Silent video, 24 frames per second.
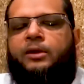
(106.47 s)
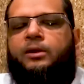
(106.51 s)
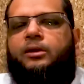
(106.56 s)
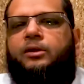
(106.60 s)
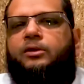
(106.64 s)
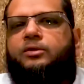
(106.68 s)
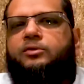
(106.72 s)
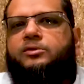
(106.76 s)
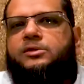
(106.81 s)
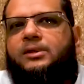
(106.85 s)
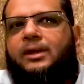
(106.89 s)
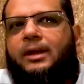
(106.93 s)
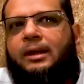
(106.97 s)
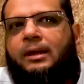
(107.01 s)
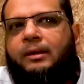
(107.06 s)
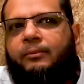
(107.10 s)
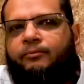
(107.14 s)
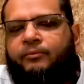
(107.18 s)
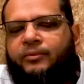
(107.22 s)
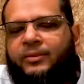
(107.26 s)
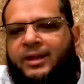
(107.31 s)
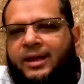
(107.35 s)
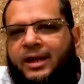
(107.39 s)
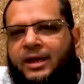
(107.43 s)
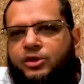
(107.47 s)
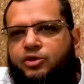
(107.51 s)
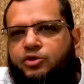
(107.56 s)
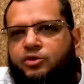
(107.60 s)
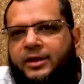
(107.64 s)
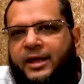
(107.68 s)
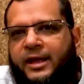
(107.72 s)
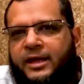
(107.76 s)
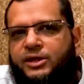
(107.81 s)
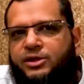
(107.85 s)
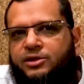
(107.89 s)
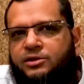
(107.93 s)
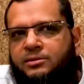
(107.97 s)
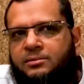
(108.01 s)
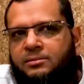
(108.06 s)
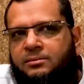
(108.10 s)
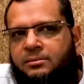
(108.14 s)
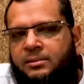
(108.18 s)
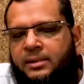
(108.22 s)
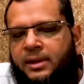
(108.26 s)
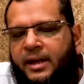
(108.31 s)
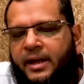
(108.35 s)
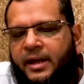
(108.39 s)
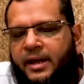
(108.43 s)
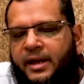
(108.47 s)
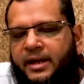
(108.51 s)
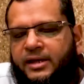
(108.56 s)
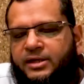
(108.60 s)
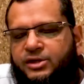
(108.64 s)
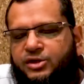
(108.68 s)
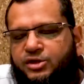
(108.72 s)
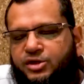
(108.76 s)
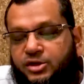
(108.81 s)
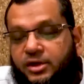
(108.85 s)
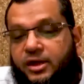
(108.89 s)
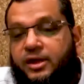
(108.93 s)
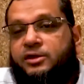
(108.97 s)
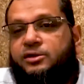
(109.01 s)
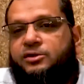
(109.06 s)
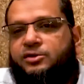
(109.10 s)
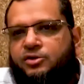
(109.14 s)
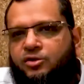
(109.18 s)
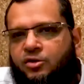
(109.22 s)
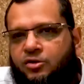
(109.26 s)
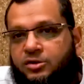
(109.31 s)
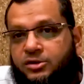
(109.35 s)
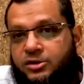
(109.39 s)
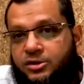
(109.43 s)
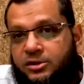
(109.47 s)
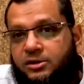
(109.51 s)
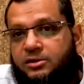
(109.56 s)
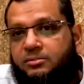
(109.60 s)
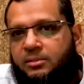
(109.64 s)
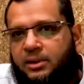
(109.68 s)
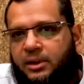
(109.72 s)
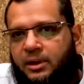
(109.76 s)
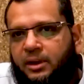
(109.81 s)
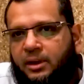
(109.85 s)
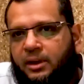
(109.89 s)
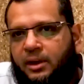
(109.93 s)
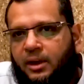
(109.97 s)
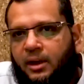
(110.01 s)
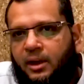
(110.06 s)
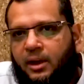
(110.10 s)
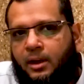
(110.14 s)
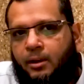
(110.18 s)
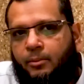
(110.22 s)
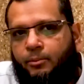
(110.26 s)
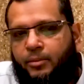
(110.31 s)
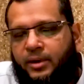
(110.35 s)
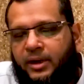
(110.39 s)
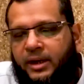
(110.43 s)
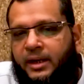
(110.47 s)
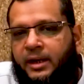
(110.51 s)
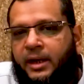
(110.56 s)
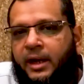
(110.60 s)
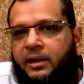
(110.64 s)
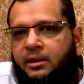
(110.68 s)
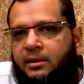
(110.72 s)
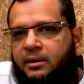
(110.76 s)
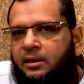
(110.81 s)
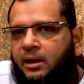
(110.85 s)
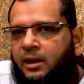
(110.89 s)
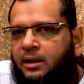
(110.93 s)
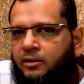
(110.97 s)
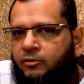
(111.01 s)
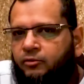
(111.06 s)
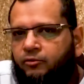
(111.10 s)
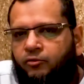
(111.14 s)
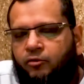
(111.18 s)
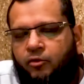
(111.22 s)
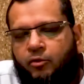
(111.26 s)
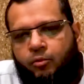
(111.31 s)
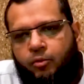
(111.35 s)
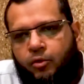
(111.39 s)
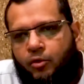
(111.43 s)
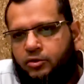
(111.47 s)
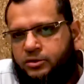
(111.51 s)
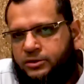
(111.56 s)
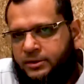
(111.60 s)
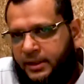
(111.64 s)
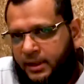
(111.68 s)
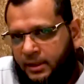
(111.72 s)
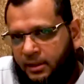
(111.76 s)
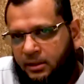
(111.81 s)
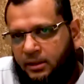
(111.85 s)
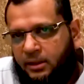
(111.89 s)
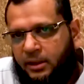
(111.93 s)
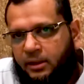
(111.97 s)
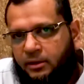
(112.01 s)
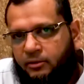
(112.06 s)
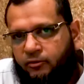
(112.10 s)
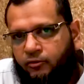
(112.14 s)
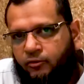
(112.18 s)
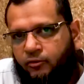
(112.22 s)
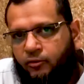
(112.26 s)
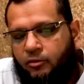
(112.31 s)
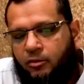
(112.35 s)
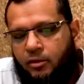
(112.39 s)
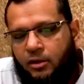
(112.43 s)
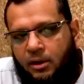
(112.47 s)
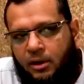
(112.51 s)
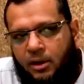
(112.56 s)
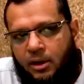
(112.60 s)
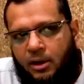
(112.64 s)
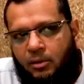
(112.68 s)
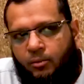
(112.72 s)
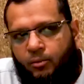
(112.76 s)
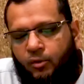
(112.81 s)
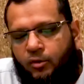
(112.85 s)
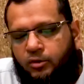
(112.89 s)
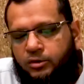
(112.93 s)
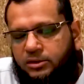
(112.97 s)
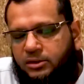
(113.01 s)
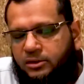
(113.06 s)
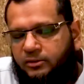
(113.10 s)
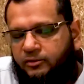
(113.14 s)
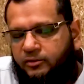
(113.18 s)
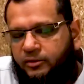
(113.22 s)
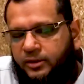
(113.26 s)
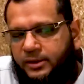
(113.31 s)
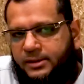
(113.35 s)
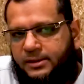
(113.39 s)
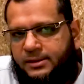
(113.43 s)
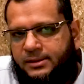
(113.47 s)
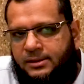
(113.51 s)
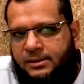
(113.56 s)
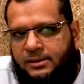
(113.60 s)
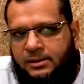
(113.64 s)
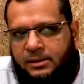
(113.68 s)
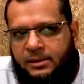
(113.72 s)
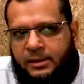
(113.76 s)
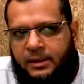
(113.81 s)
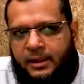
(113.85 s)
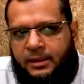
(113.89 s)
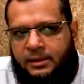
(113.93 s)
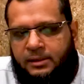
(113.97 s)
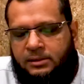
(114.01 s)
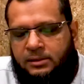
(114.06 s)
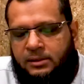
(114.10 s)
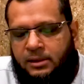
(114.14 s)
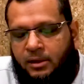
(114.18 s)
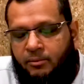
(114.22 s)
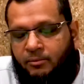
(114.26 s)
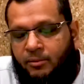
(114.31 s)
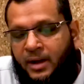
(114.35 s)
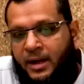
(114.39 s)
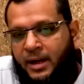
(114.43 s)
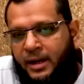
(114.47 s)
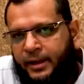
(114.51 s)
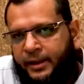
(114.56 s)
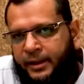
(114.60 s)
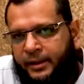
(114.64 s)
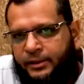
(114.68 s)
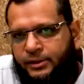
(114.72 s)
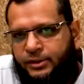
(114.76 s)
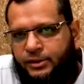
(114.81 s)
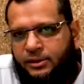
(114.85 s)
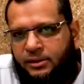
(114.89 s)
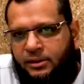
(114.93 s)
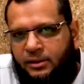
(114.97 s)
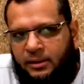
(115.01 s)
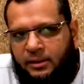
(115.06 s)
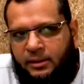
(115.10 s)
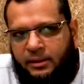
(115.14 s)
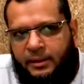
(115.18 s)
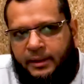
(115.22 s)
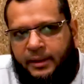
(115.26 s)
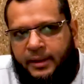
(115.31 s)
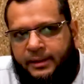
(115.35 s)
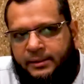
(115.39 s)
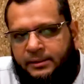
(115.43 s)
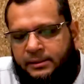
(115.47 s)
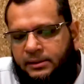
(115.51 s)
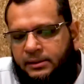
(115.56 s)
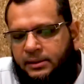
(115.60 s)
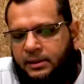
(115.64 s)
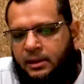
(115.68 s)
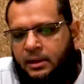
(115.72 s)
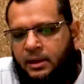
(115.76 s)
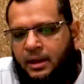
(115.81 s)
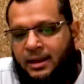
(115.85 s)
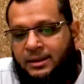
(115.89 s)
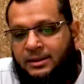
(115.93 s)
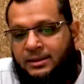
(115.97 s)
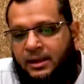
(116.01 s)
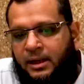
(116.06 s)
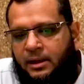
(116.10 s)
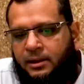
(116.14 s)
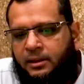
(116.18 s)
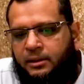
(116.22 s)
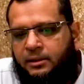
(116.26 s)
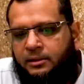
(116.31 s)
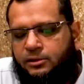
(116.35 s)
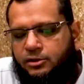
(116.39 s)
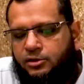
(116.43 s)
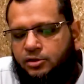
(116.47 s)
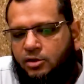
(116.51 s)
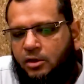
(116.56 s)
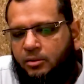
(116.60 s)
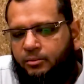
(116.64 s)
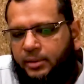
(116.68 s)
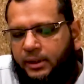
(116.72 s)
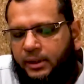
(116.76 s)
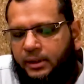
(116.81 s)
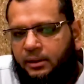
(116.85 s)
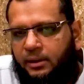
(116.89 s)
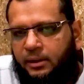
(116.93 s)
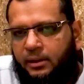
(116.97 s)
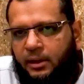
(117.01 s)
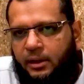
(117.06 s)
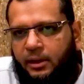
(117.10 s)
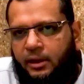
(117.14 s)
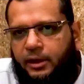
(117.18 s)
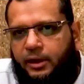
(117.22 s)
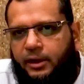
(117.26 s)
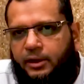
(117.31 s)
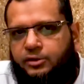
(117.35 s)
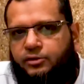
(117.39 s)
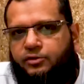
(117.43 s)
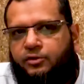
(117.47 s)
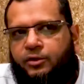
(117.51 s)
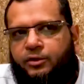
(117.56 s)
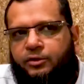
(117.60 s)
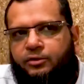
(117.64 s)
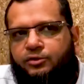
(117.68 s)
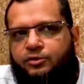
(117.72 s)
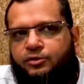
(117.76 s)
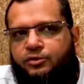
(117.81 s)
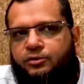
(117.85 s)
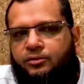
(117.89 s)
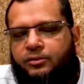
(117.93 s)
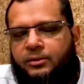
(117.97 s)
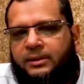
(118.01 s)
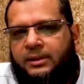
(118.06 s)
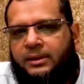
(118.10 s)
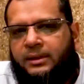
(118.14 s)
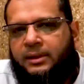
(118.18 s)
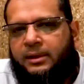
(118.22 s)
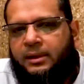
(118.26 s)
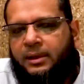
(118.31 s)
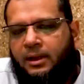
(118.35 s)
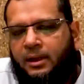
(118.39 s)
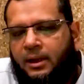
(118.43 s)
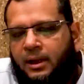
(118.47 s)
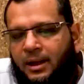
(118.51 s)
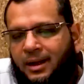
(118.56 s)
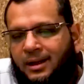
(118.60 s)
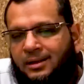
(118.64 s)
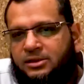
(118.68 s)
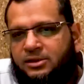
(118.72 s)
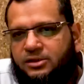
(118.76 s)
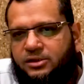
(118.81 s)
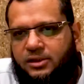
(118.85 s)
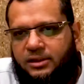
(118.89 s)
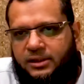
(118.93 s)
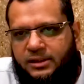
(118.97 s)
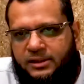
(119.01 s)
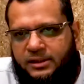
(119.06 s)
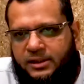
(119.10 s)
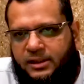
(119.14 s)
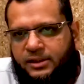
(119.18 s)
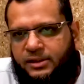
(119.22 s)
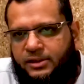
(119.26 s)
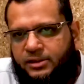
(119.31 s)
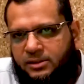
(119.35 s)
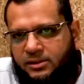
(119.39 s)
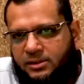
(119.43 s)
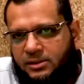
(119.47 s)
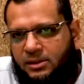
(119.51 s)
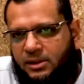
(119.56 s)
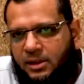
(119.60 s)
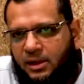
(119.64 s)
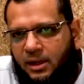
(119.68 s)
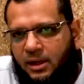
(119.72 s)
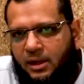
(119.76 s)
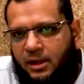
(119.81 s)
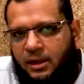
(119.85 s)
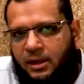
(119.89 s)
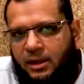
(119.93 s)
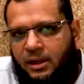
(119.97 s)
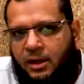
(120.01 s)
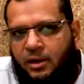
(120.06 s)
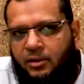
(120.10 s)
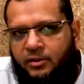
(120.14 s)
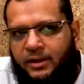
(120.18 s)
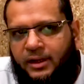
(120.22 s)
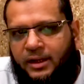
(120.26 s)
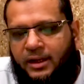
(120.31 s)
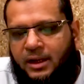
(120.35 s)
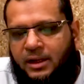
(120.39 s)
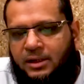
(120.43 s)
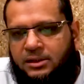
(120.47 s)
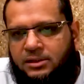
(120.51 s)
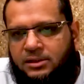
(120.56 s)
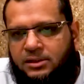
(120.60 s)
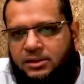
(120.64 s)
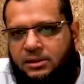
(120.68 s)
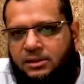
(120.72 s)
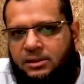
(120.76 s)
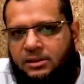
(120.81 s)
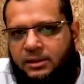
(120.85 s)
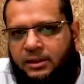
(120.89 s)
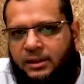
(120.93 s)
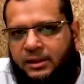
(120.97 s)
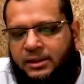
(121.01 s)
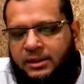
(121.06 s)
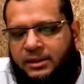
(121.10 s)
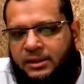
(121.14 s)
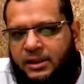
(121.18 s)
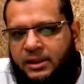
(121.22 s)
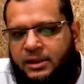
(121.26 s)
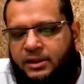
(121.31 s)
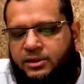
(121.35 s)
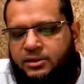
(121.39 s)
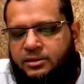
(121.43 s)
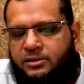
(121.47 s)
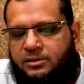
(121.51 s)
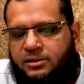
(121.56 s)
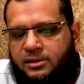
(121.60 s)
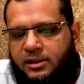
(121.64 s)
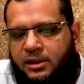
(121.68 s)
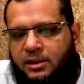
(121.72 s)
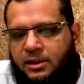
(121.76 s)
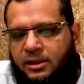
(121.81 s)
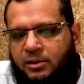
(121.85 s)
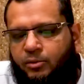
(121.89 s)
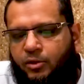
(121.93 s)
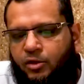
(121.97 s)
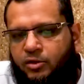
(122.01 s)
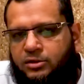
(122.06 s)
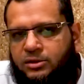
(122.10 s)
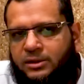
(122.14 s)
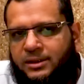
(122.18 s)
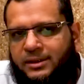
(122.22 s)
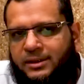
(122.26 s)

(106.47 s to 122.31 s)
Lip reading: you see, education has changed considerably. Pre-1994, post-1994. Most of us that my age that are tackling this topic is got to do with cultural intelligence. Now, the cultural intelligence and the emotional